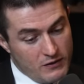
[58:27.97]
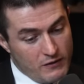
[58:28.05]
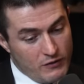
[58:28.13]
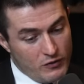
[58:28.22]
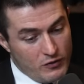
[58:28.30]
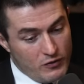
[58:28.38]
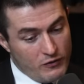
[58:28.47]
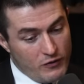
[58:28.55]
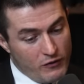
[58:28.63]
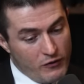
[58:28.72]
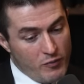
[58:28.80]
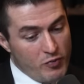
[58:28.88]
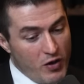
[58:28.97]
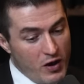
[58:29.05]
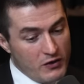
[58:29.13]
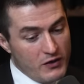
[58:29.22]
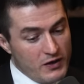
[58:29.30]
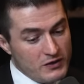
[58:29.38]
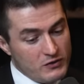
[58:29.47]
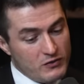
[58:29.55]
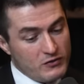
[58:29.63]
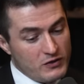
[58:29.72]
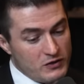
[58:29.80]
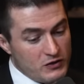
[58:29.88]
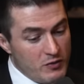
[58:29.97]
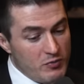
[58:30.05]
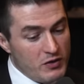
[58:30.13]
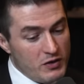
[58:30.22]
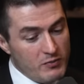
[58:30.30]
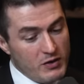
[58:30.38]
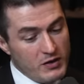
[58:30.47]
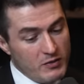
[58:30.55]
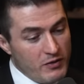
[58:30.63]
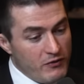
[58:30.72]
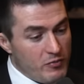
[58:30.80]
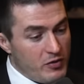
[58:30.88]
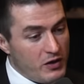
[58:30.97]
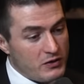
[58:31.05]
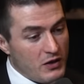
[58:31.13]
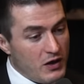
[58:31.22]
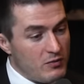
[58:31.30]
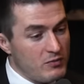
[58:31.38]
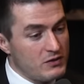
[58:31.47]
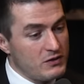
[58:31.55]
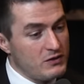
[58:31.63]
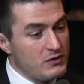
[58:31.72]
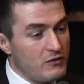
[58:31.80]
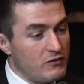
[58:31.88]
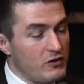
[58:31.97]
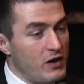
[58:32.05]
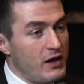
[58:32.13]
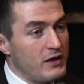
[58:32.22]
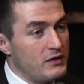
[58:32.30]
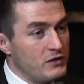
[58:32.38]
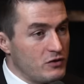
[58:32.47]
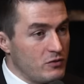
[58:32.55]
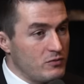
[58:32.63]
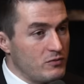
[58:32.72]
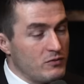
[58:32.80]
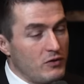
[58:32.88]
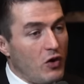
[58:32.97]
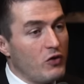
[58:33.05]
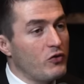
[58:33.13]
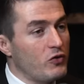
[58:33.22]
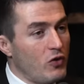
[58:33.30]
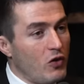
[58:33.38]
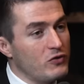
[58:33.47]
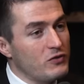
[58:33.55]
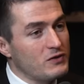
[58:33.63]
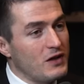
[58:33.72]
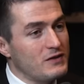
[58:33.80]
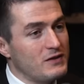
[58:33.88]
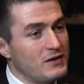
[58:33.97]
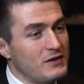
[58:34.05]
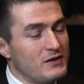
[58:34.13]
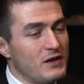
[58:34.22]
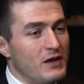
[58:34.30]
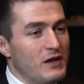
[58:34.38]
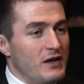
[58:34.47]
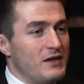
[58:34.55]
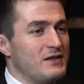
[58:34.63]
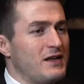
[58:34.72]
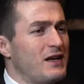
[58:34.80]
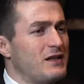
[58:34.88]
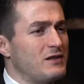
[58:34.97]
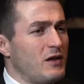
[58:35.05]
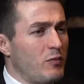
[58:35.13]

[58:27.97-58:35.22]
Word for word: for progress, sort of distributing, making everybody autonomous and self-reliant, in terms all those kinds of things. Is that